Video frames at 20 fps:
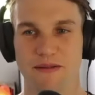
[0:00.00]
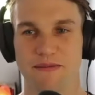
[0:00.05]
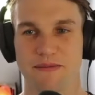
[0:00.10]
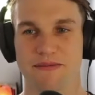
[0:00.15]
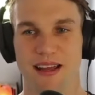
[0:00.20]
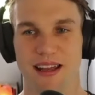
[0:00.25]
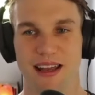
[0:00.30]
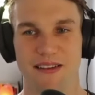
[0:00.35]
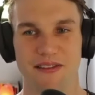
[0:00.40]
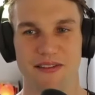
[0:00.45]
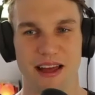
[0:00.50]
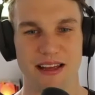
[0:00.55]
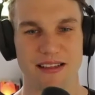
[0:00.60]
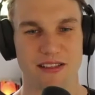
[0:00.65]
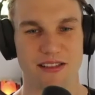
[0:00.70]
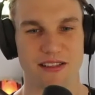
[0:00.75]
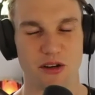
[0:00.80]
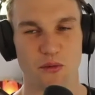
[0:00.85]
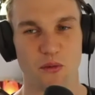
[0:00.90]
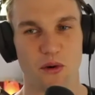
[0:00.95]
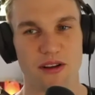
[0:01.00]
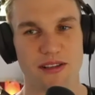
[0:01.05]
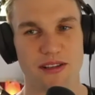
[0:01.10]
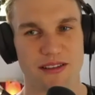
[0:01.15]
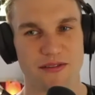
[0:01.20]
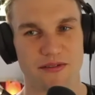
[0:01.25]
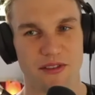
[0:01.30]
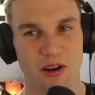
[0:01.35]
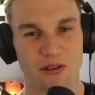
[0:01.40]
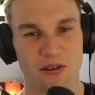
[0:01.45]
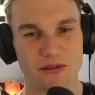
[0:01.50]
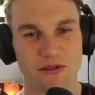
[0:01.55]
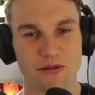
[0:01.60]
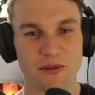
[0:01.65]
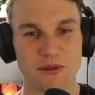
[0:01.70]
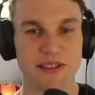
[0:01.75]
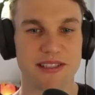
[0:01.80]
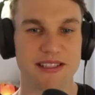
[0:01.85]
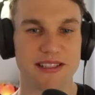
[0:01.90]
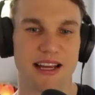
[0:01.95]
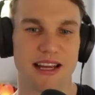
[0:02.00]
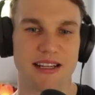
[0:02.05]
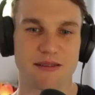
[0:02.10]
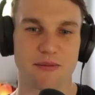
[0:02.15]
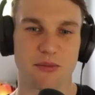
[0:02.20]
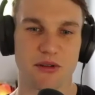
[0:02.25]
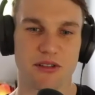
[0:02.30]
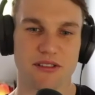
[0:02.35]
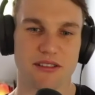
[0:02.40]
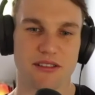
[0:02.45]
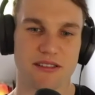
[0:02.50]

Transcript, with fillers: I love that. So what is involved with the textbooks?